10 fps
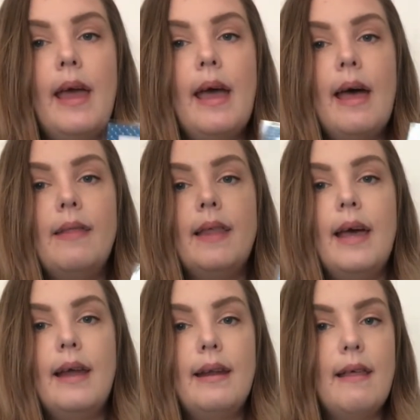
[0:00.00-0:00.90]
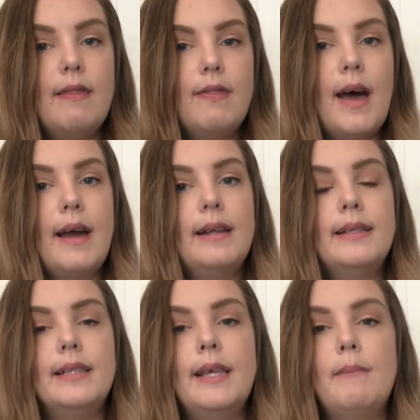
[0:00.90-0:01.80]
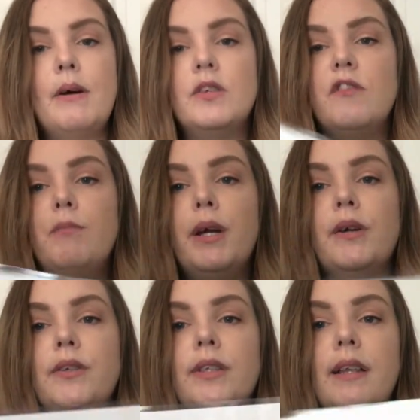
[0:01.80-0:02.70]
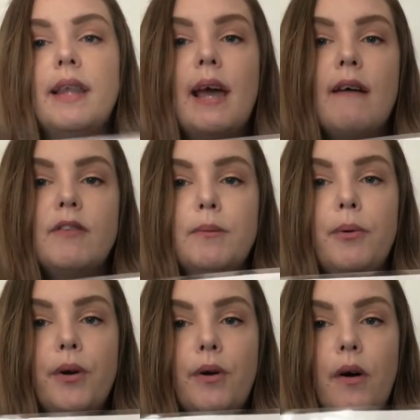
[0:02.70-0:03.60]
and then that is the amount of bears that they have to put